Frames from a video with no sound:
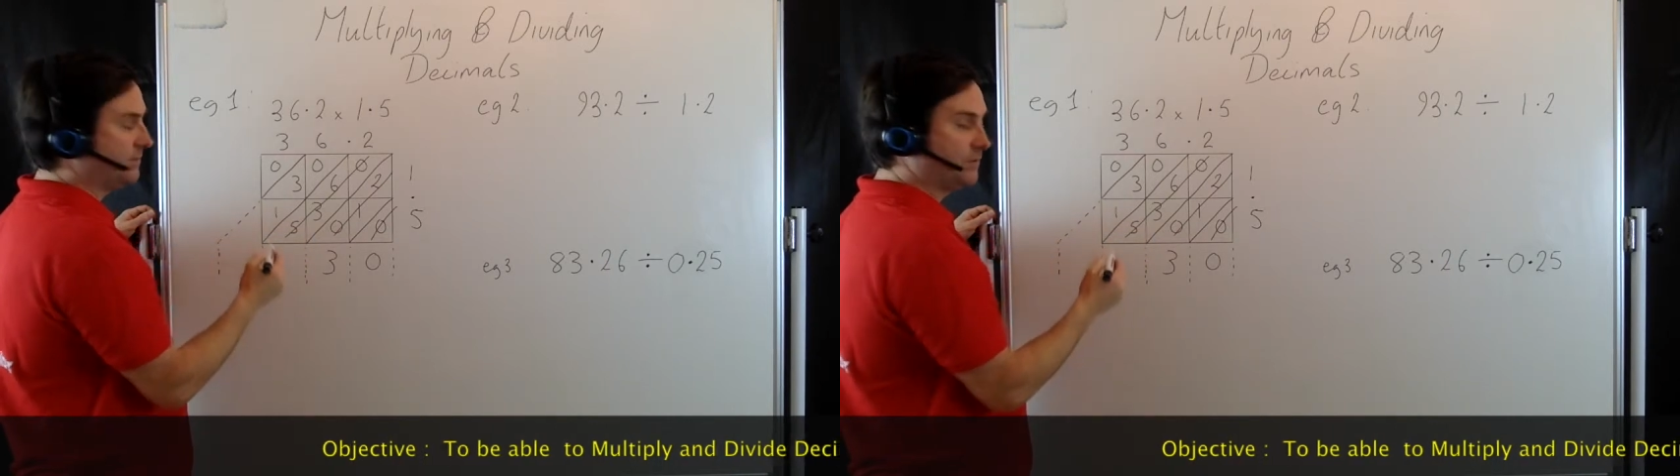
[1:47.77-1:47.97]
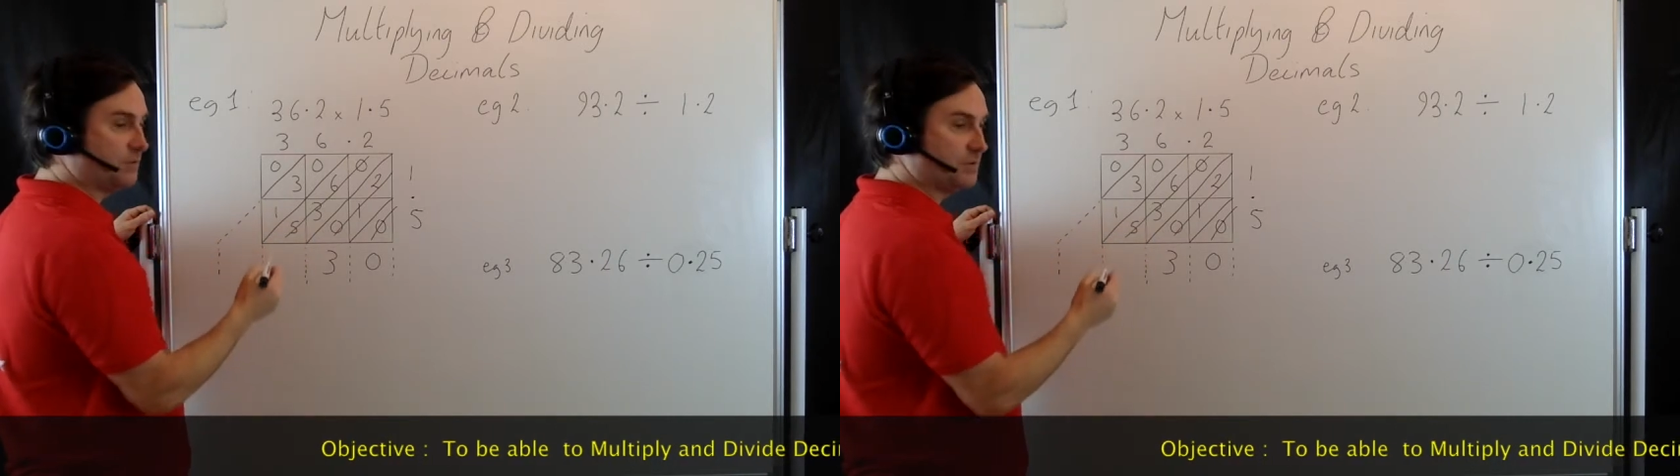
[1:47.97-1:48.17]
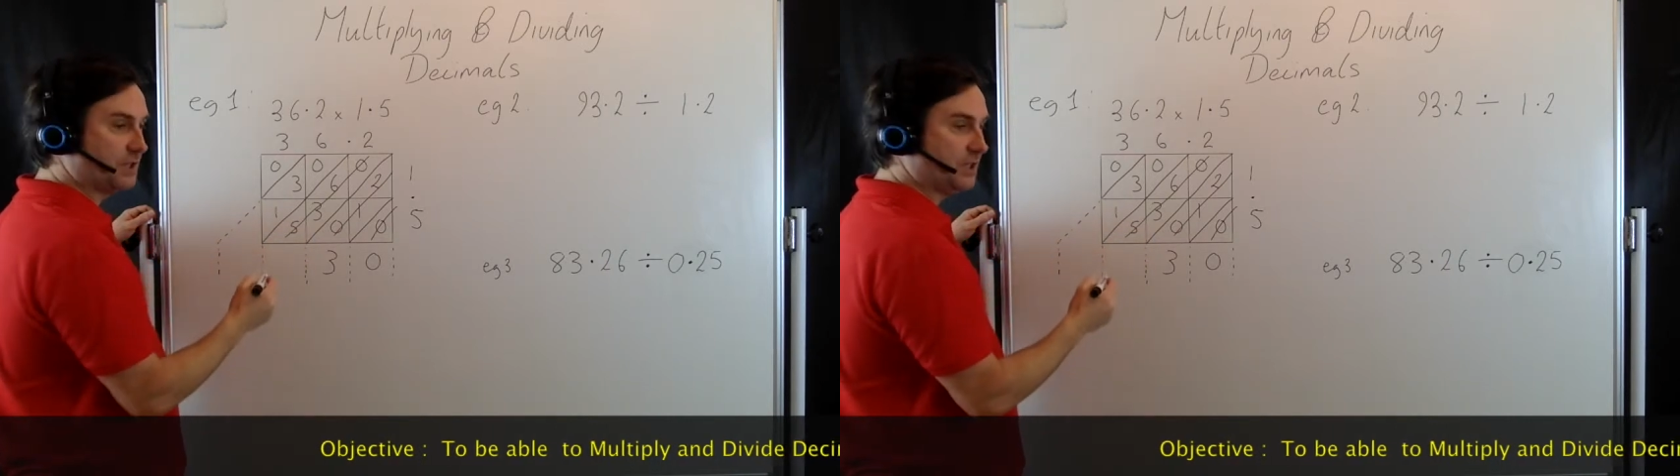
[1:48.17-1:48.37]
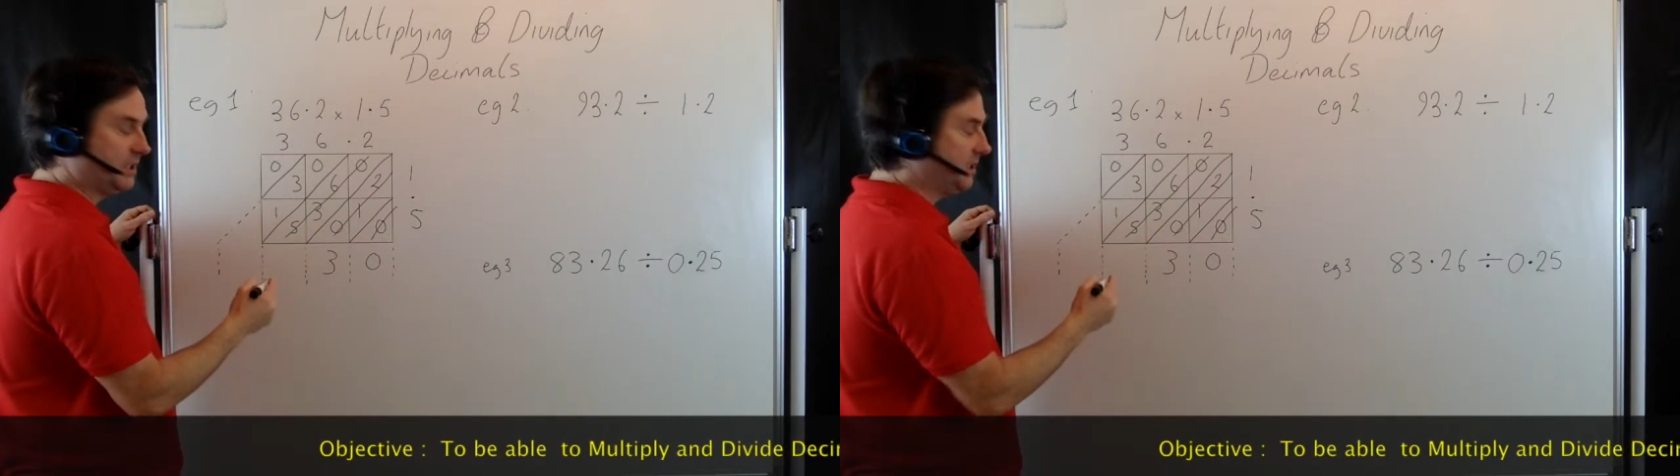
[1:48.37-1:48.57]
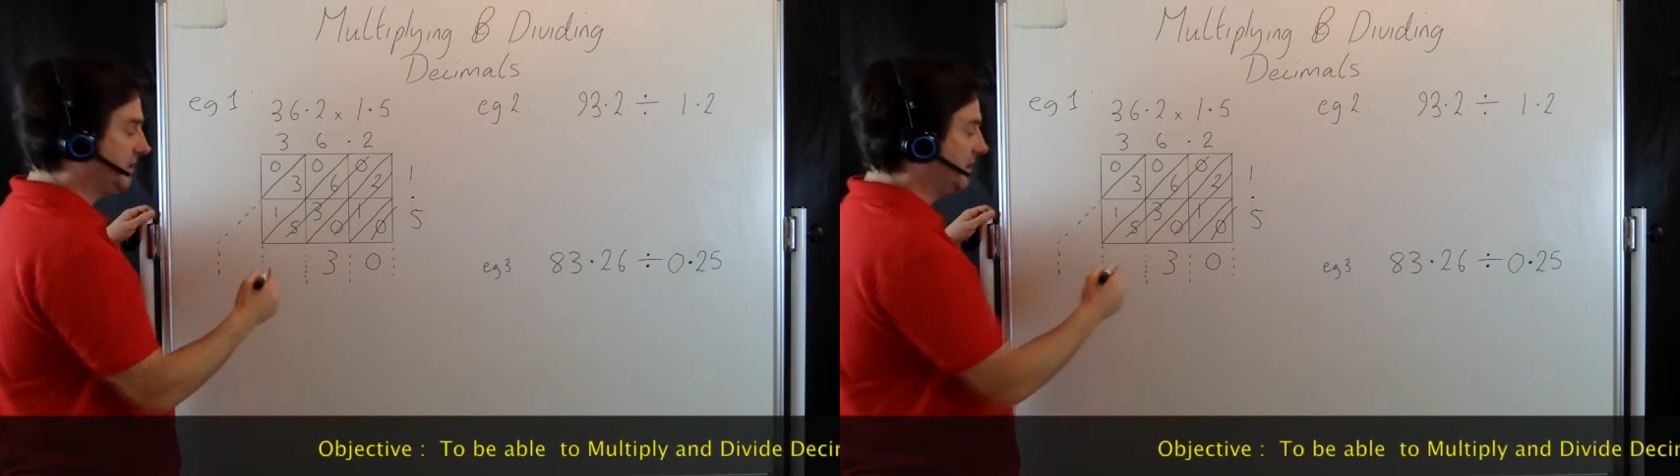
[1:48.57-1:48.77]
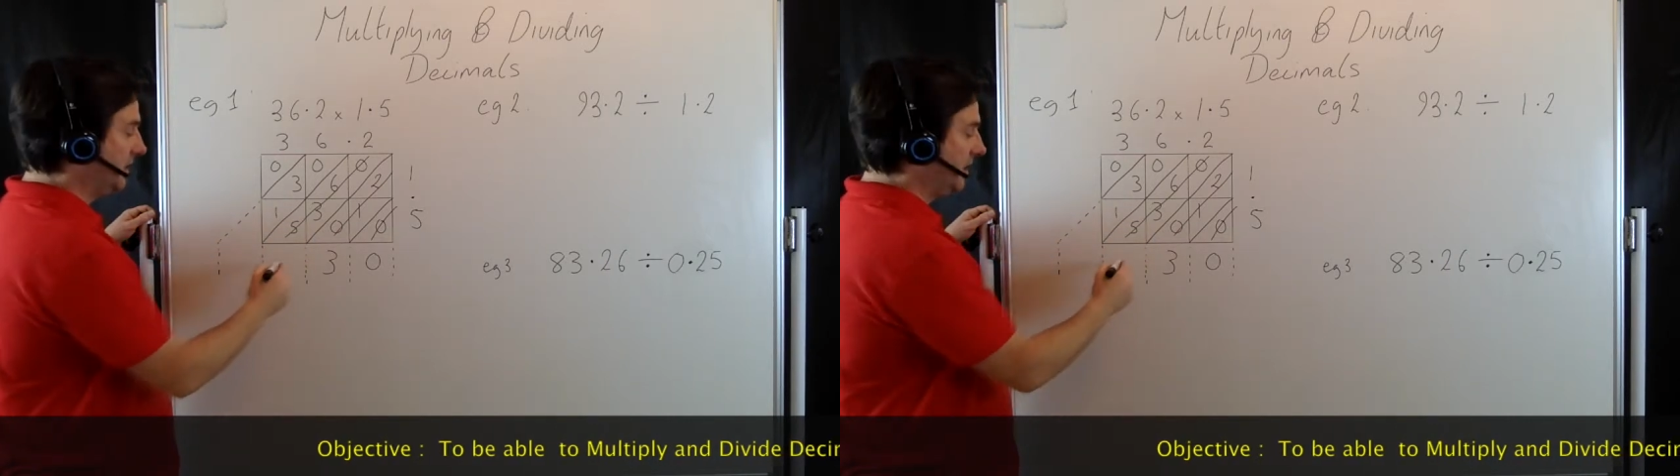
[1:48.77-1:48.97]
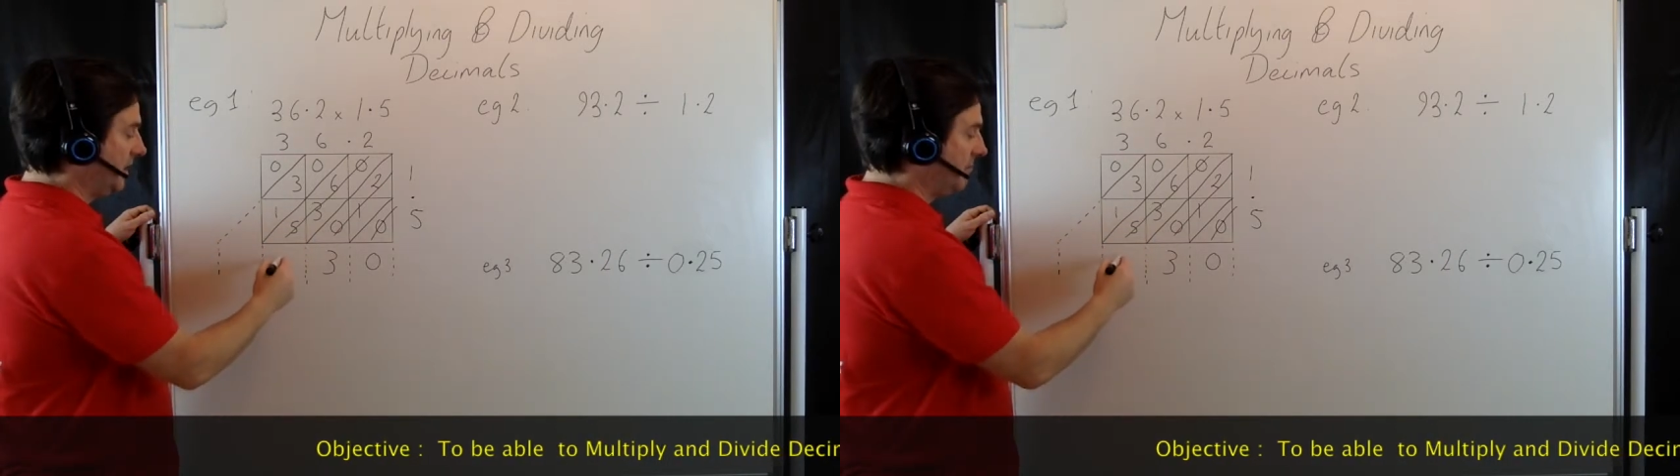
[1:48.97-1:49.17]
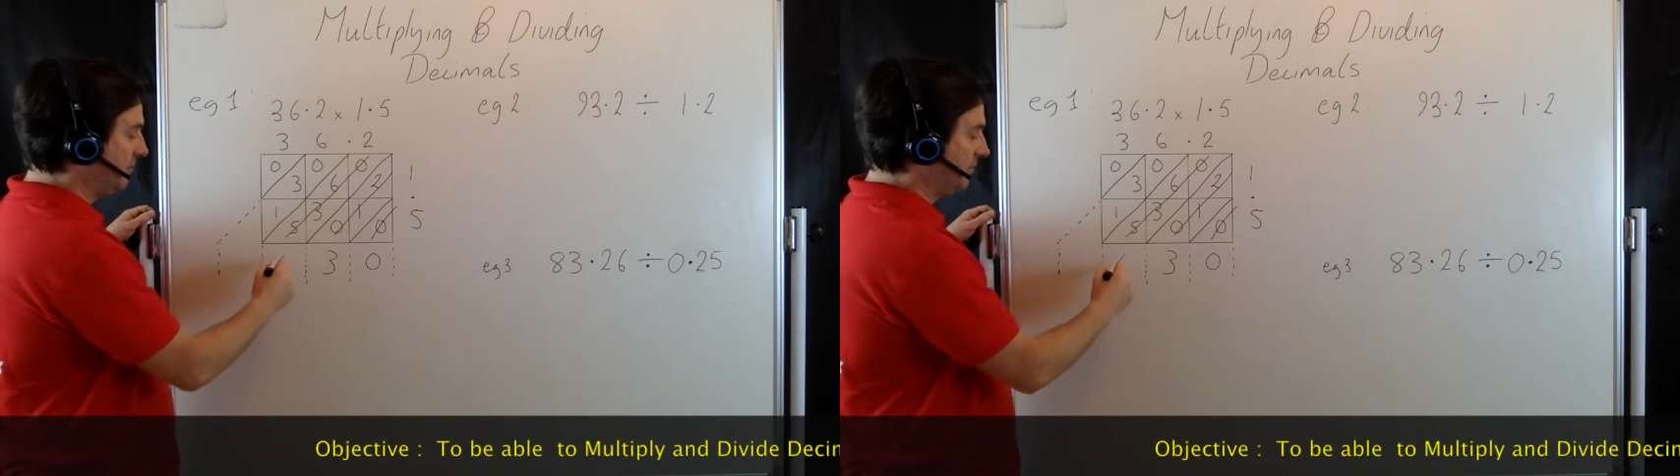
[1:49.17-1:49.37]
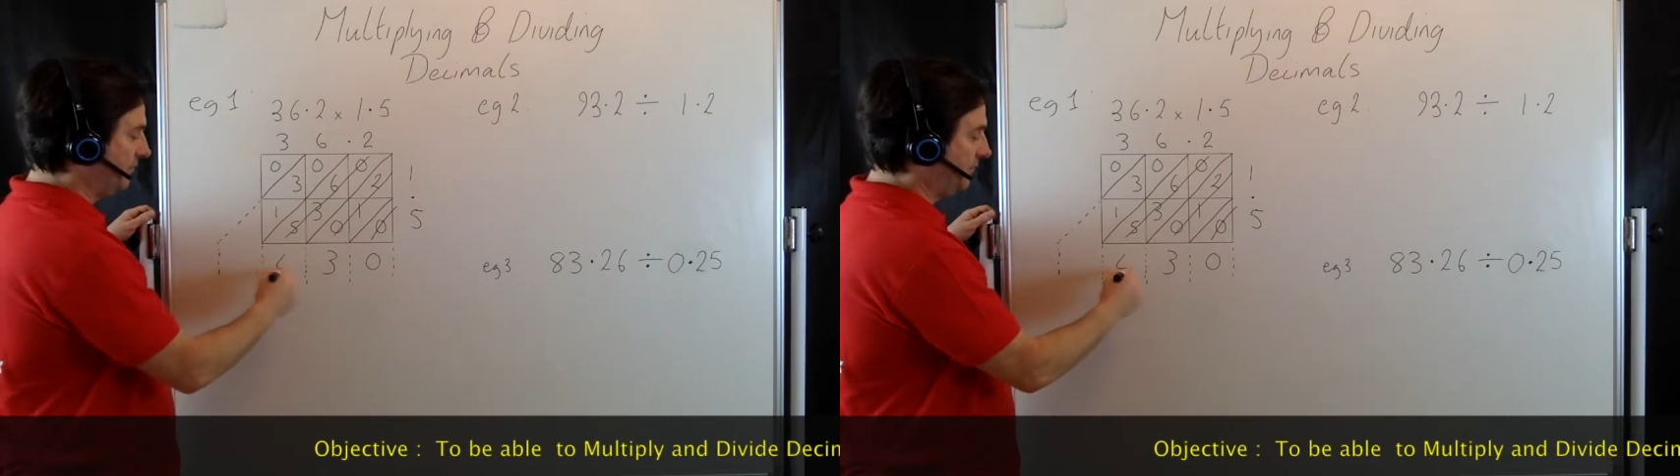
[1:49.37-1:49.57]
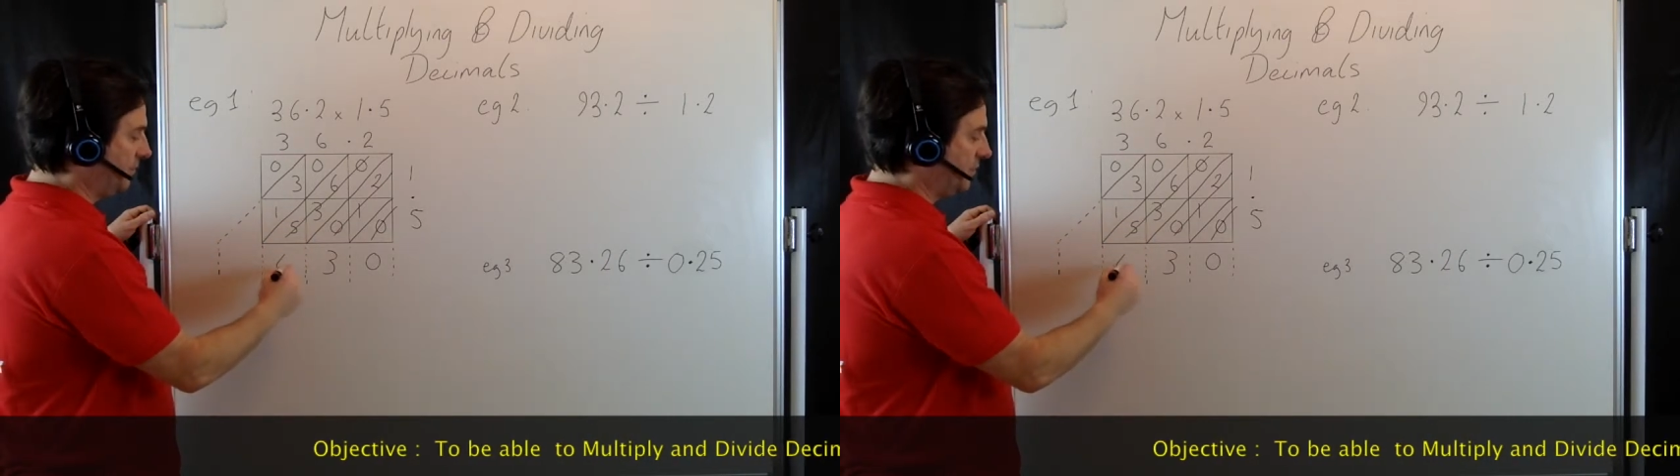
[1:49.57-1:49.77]
14. I put the
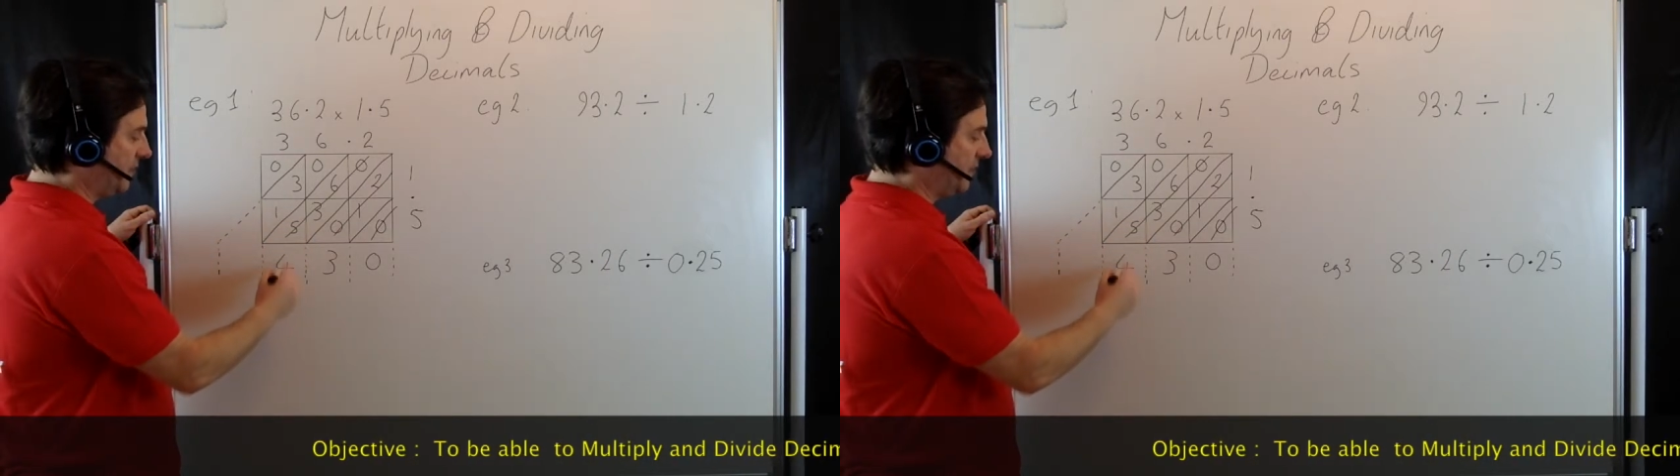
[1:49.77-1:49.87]
4